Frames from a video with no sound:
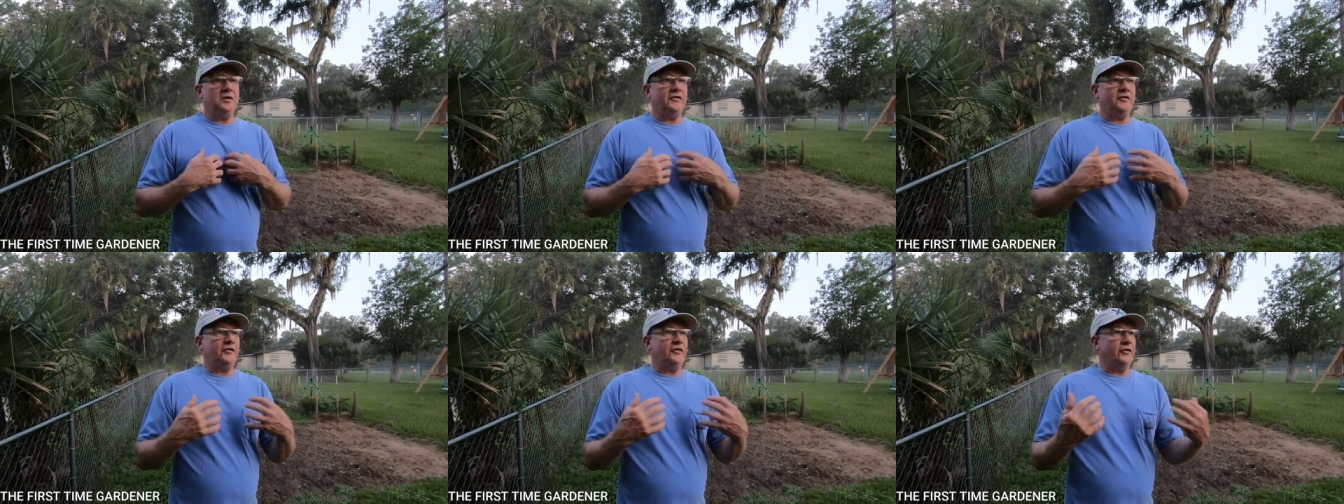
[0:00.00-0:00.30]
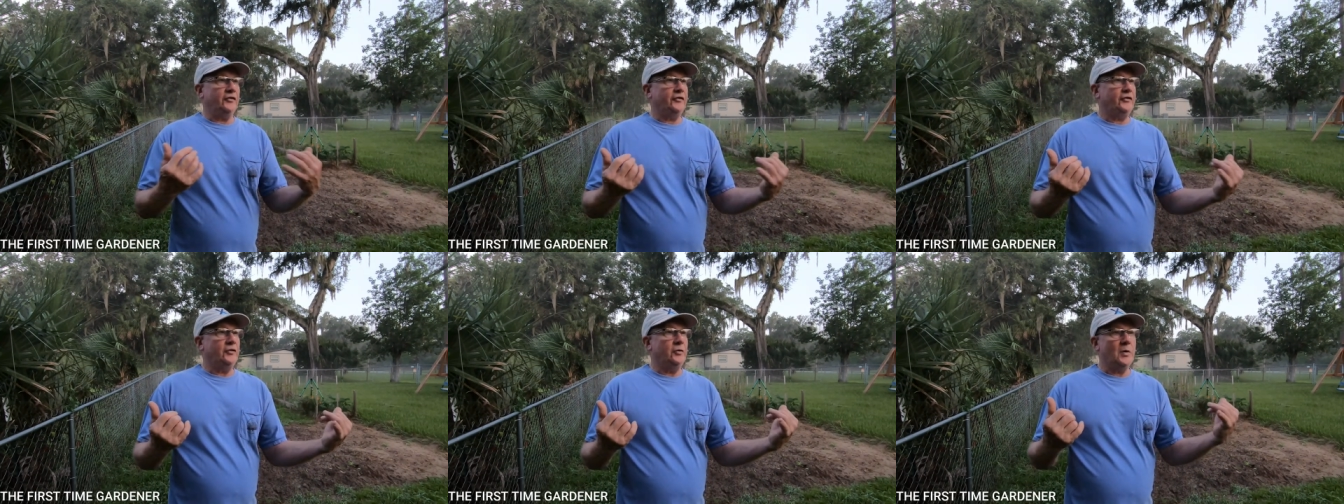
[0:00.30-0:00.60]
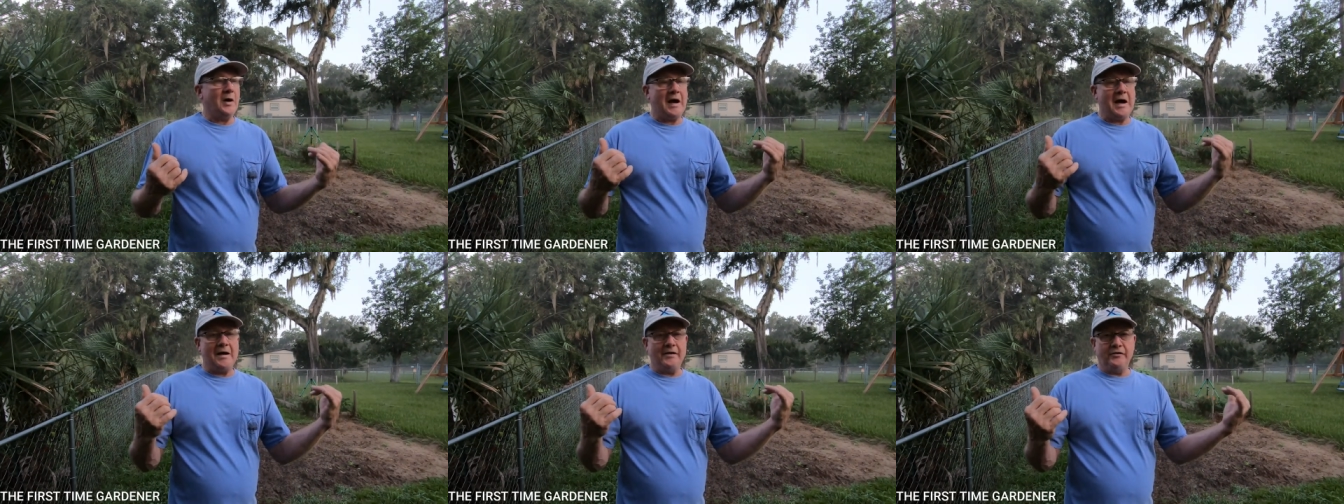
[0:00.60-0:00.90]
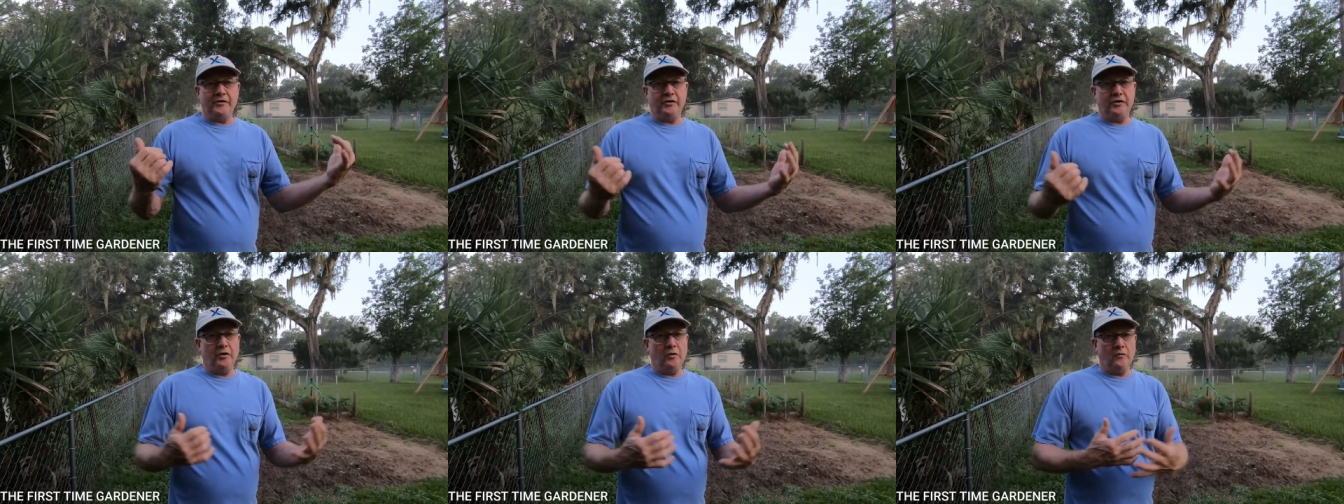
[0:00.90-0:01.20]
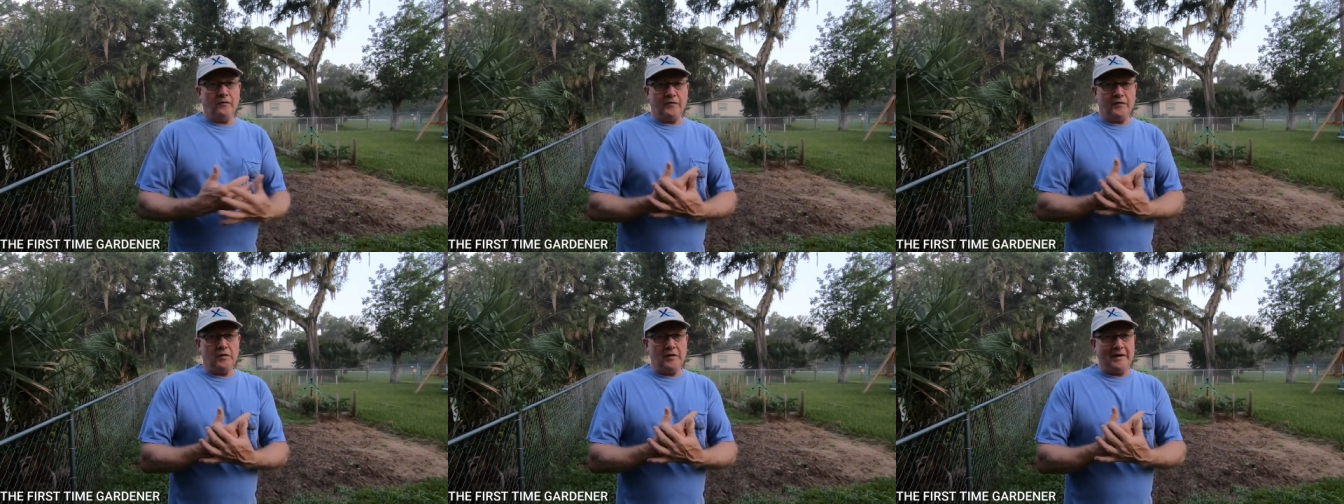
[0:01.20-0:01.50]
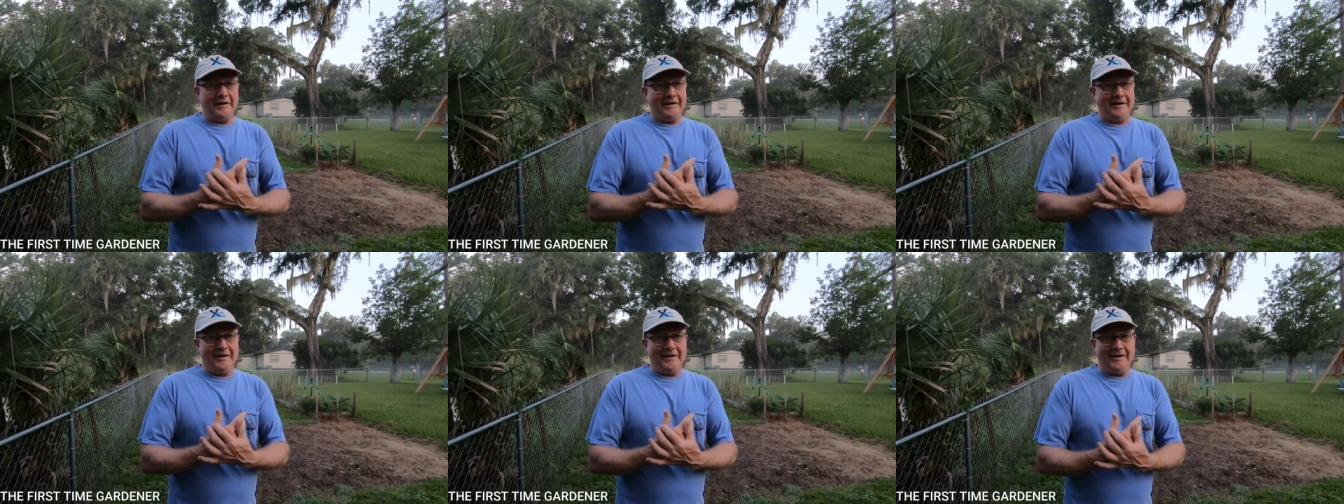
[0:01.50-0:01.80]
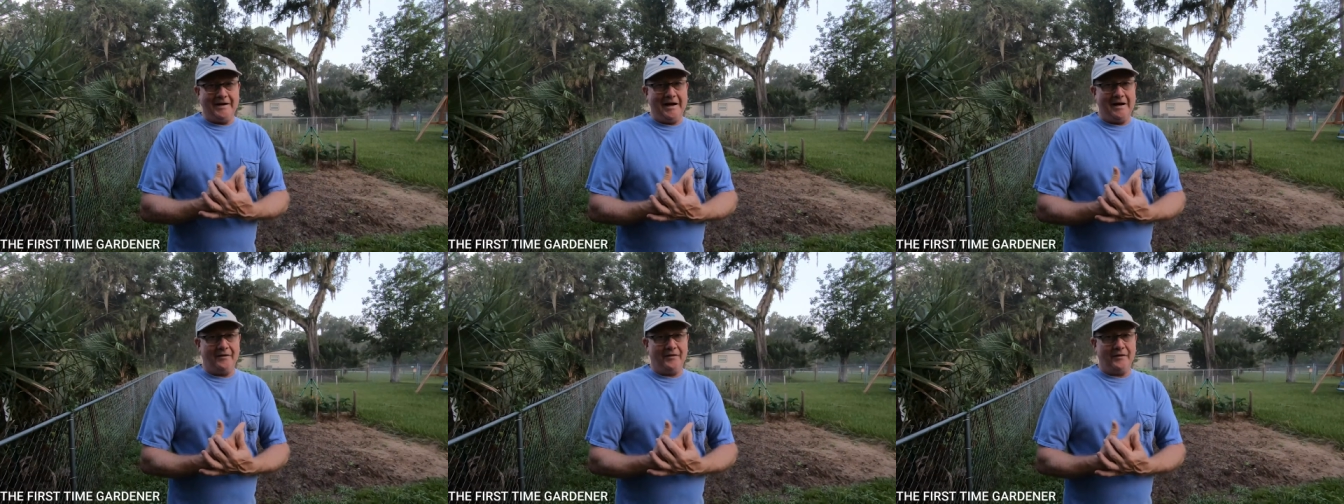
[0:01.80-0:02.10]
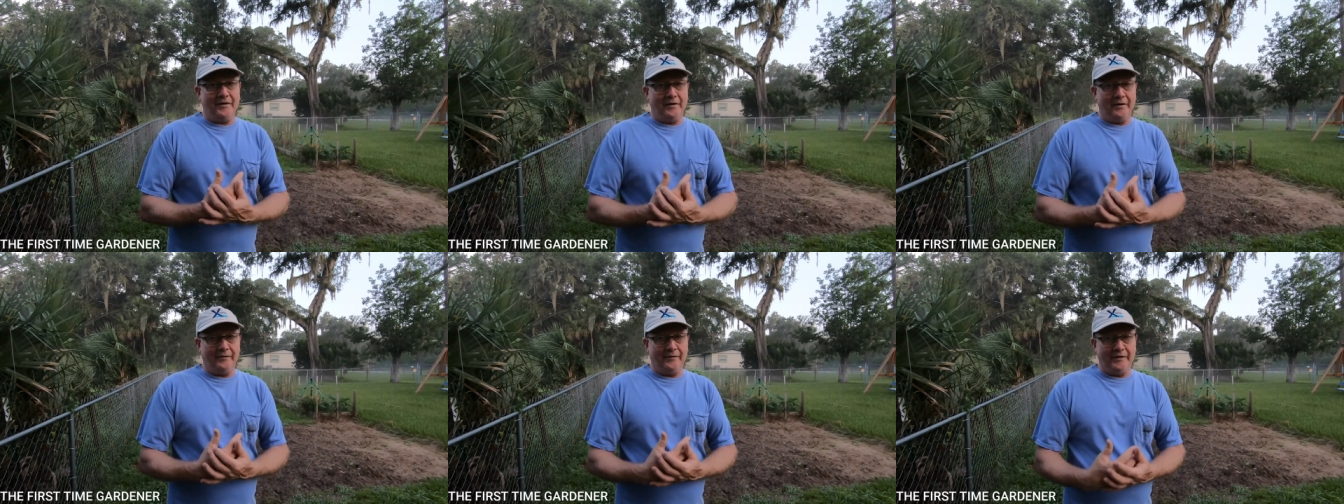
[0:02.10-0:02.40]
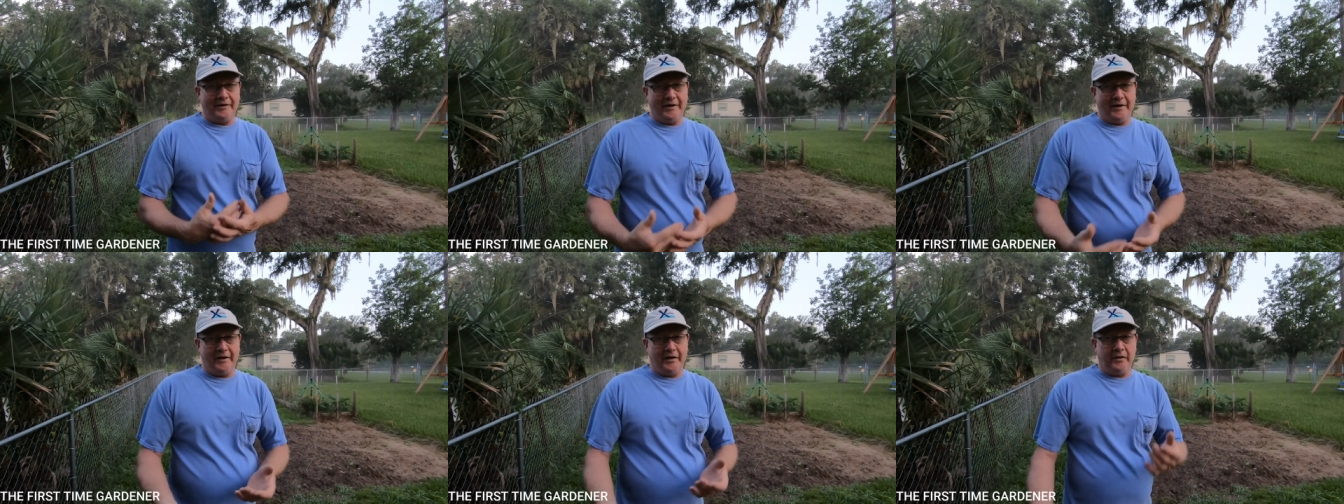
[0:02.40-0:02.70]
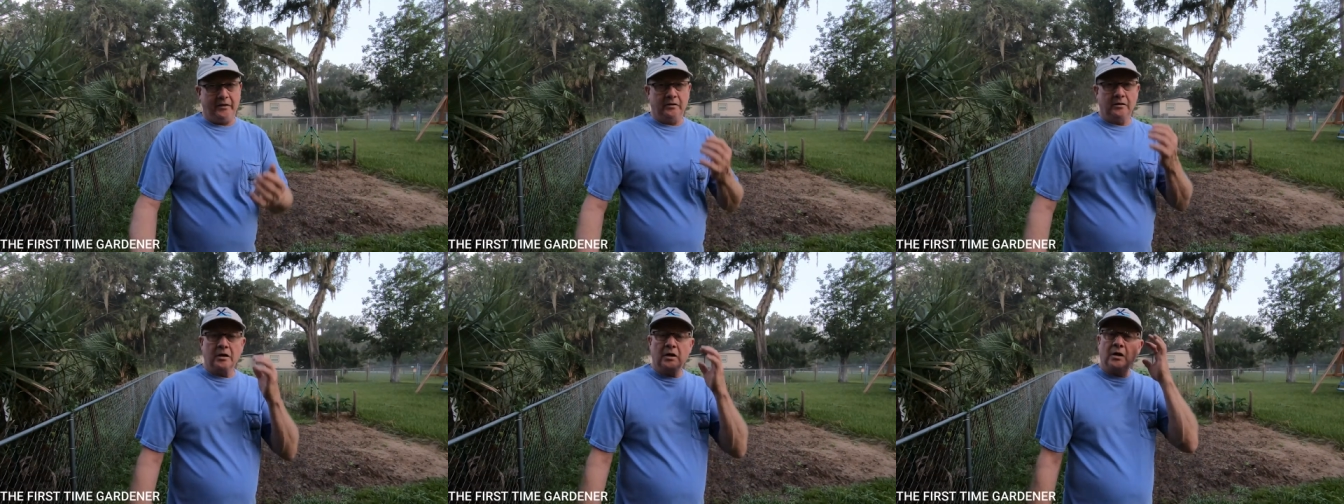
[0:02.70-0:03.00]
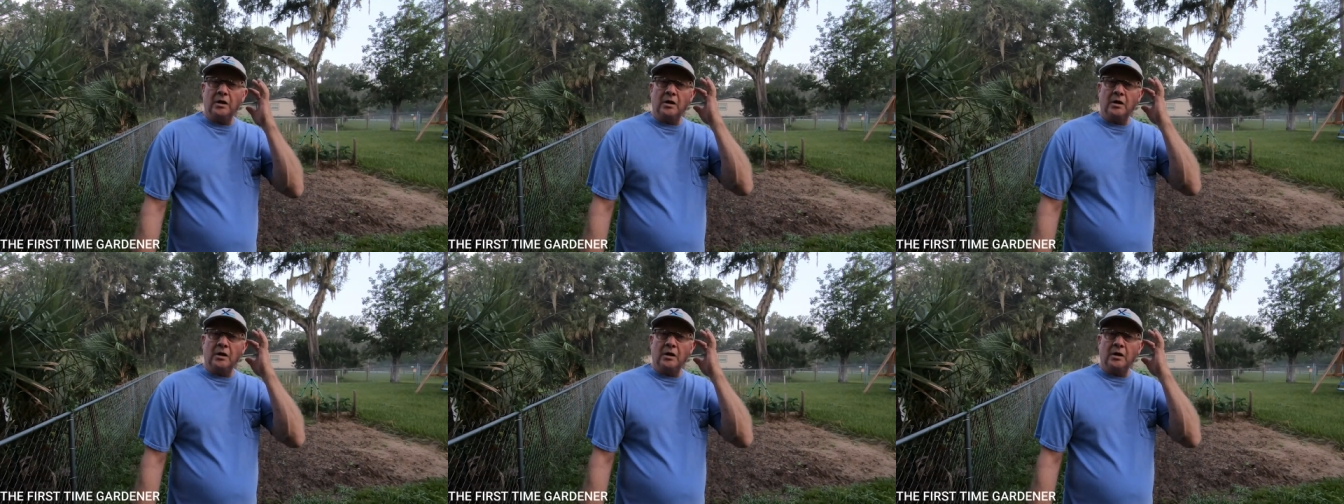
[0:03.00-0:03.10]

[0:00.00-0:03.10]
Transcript: it's just too hot and you don't feel like getting out there every day